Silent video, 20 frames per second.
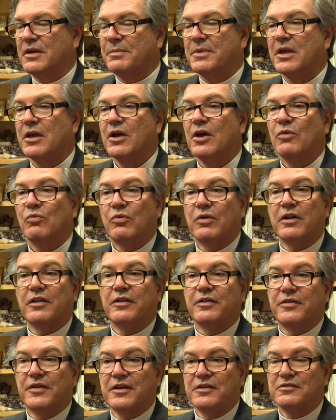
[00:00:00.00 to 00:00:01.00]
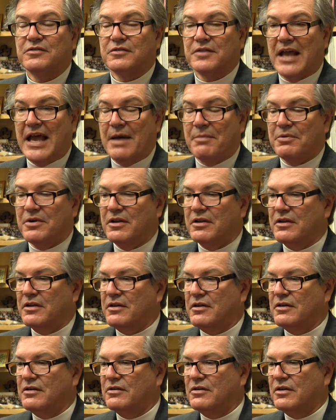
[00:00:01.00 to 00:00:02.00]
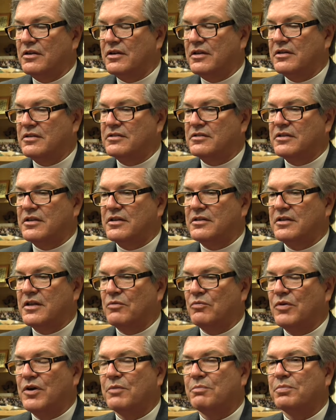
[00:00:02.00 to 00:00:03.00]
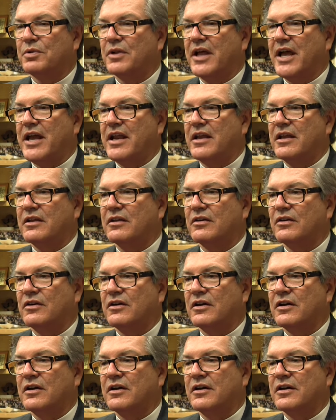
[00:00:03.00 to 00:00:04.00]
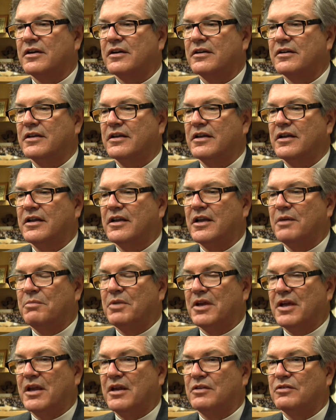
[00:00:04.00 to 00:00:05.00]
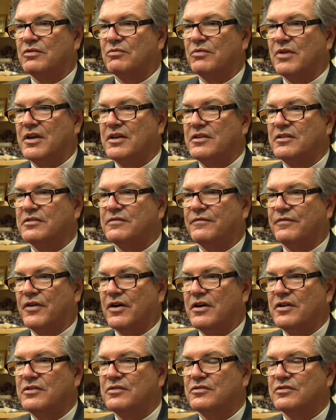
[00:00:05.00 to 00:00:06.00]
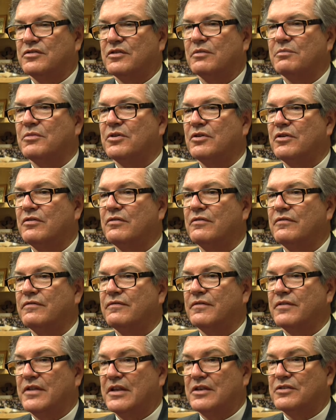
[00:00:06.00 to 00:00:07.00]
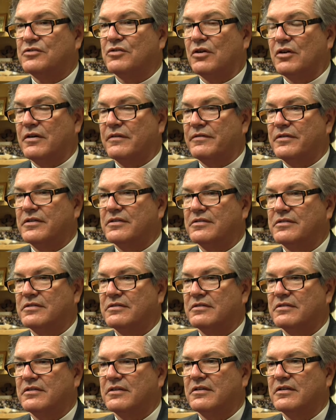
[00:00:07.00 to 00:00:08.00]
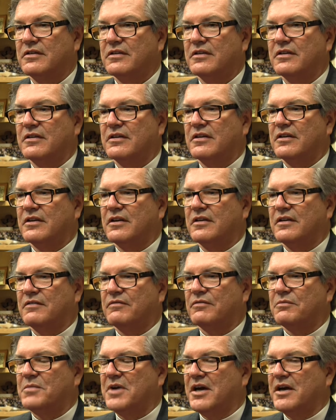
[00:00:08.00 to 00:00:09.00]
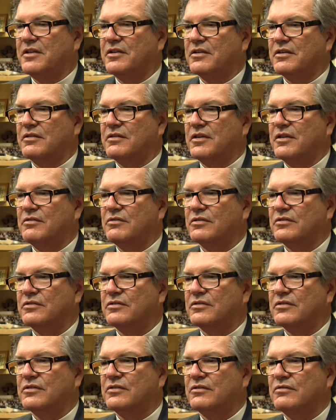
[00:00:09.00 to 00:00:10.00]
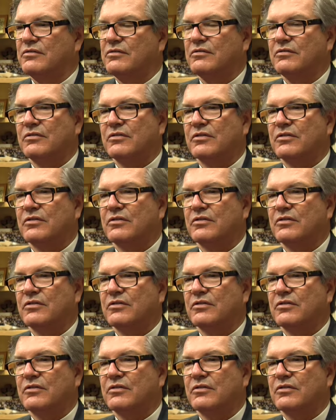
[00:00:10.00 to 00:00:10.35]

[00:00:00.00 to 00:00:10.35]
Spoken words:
I mean, one of the things that's happening here is that we are planning and beginning to raise funds to move this office from behind the cathedral to